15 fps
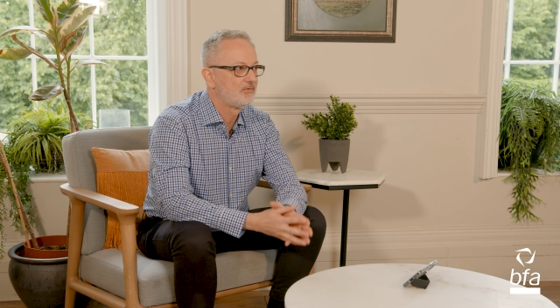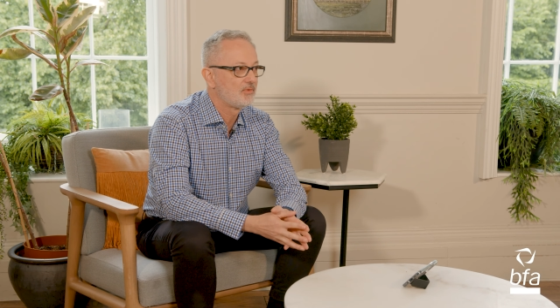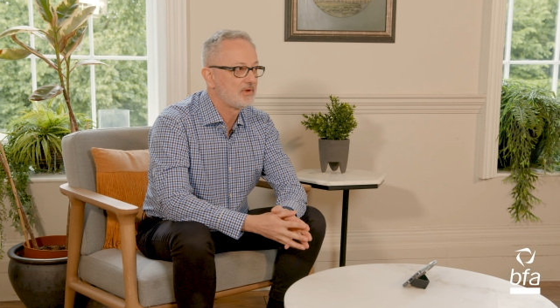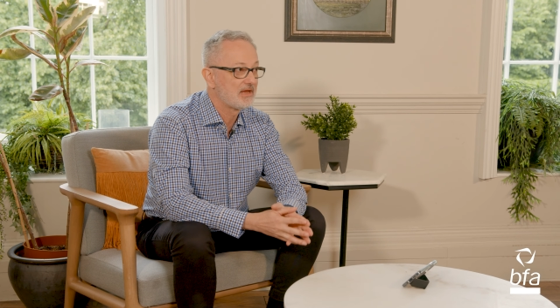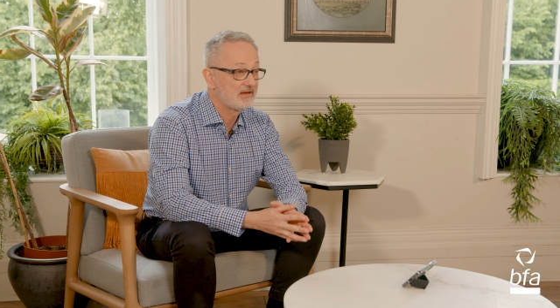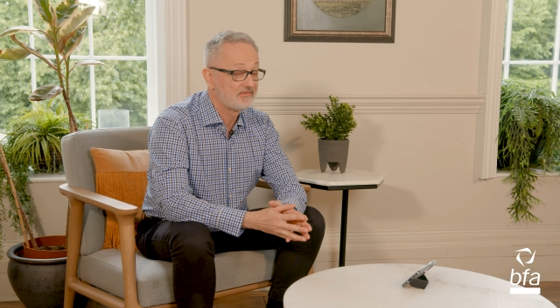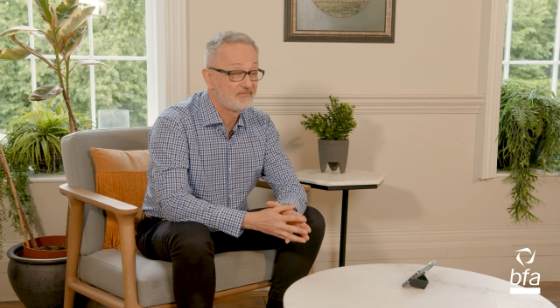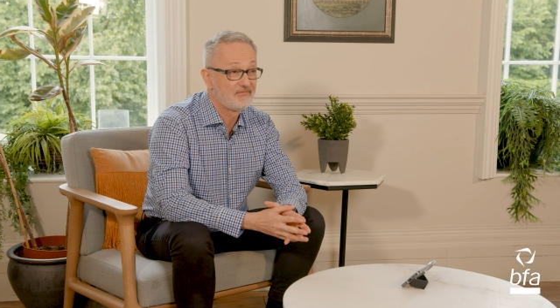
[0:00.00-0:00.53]
we
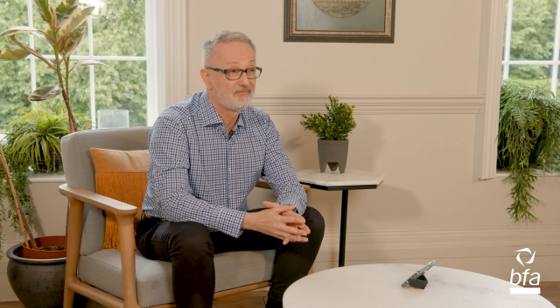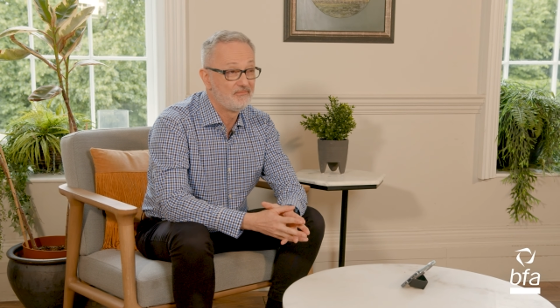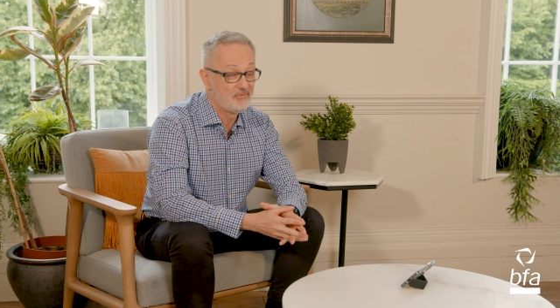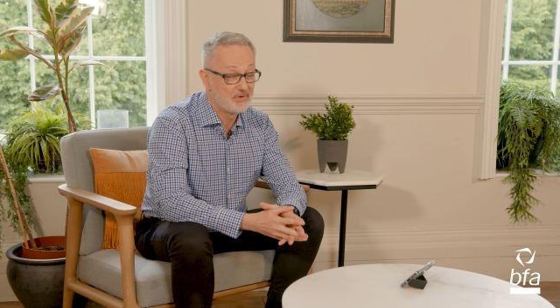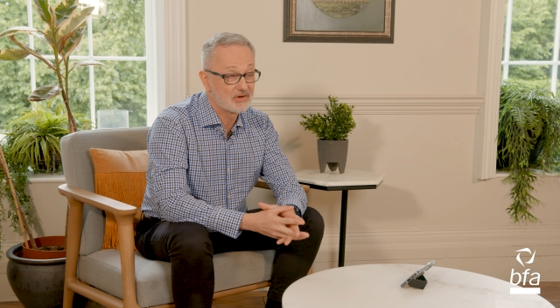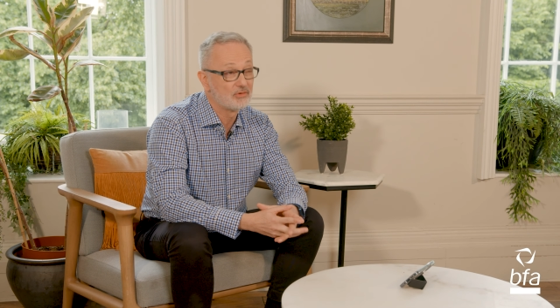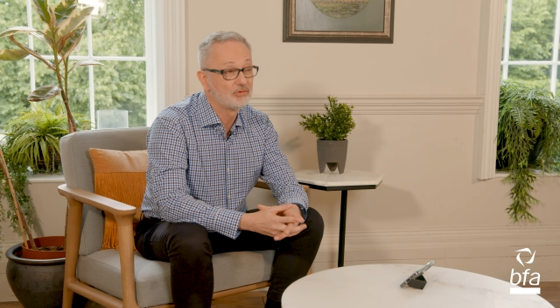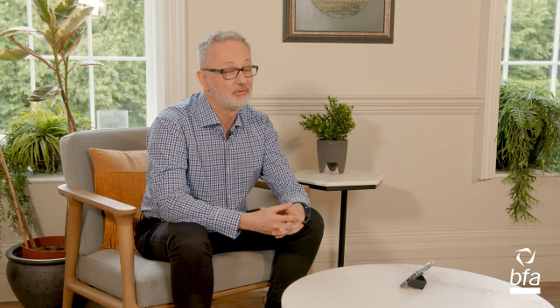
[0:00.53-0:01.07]
have
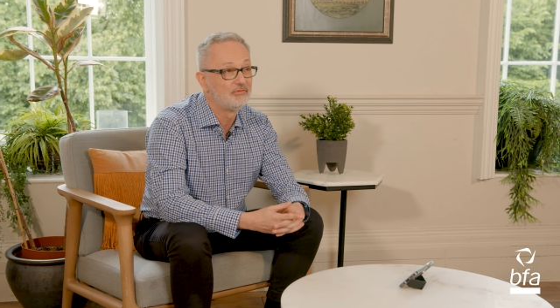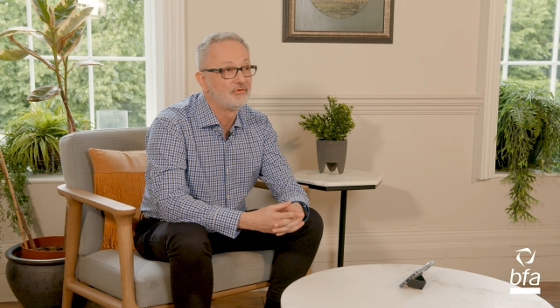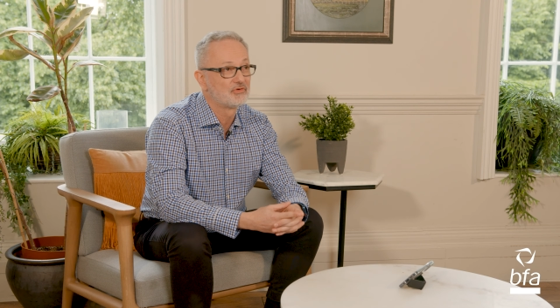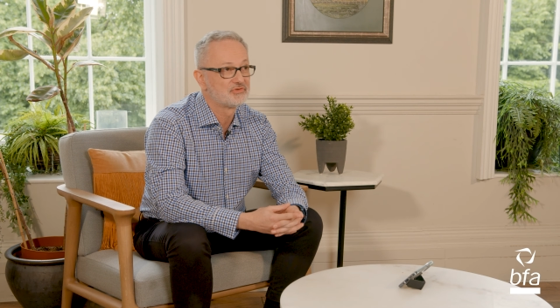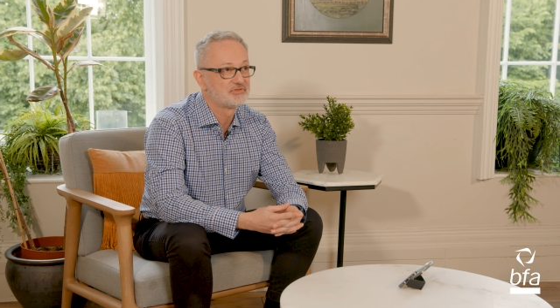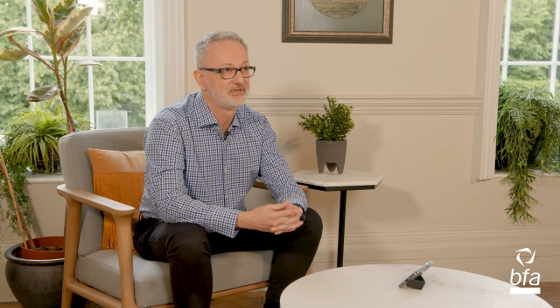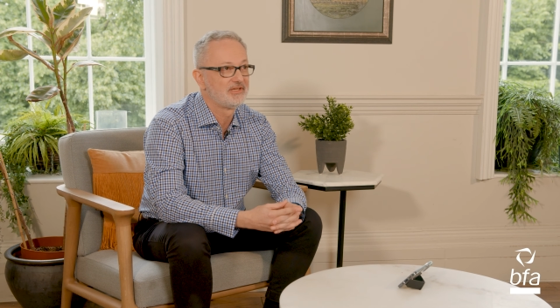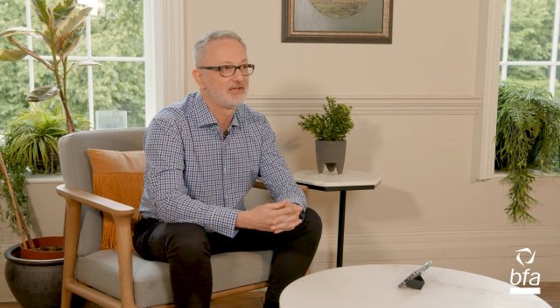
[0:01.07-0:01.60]
we are going to
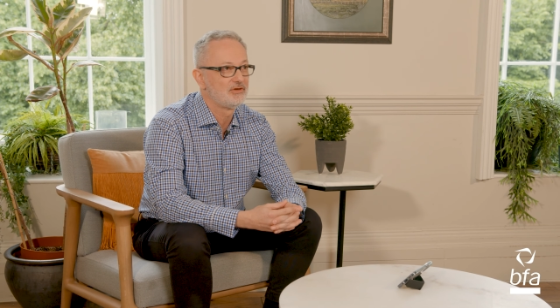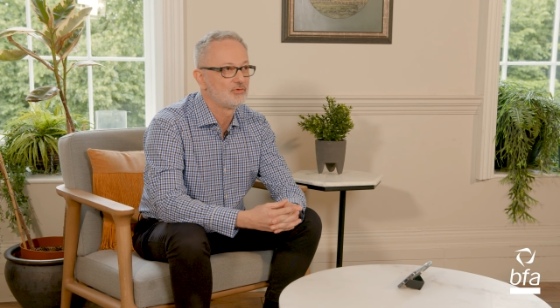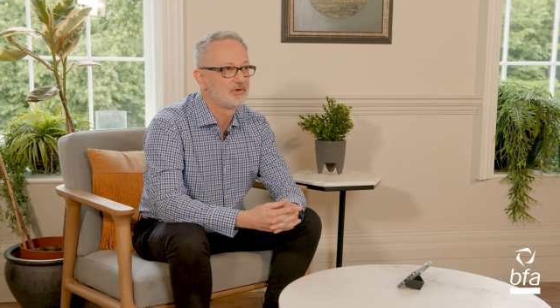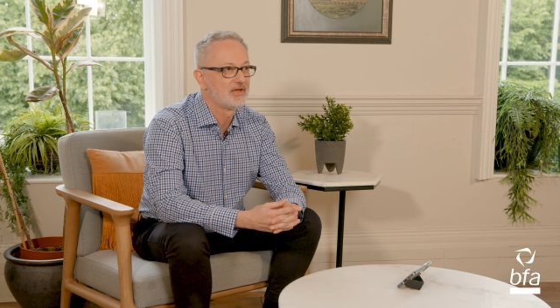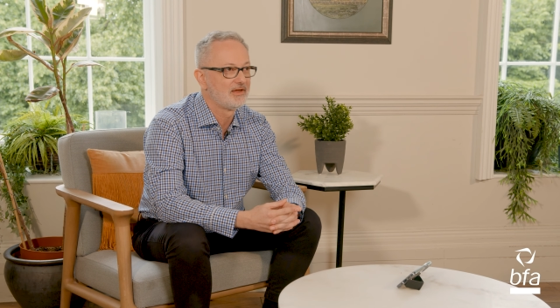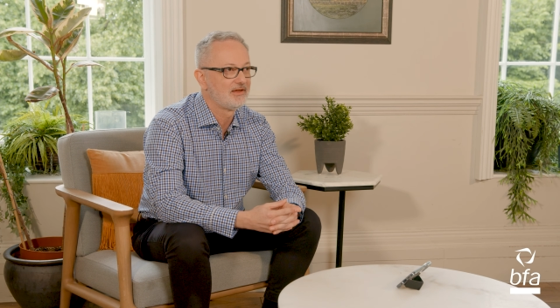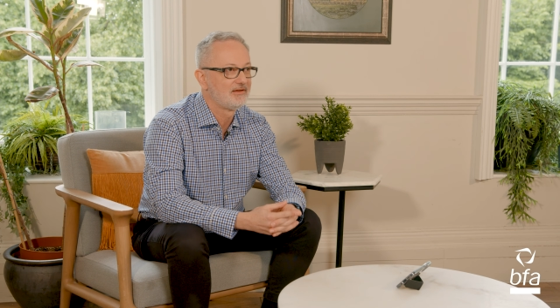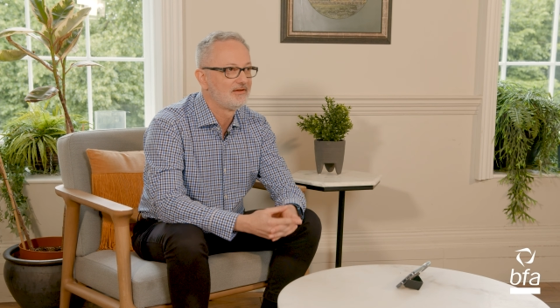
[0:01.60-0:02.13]
focus on the
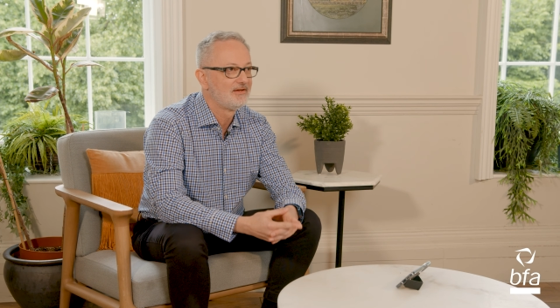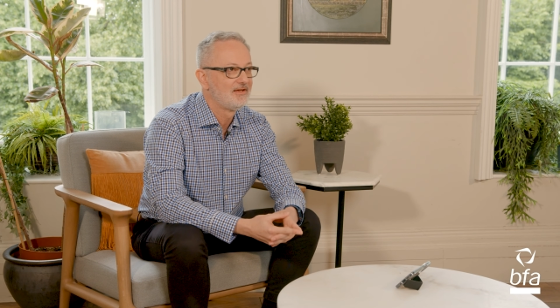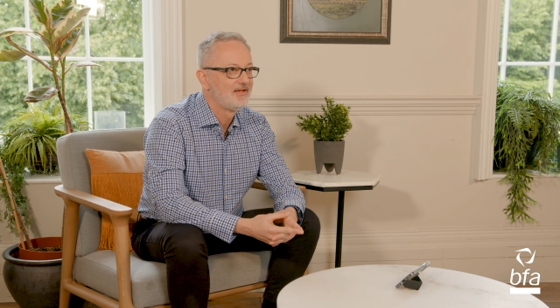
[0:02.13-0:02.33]
UK.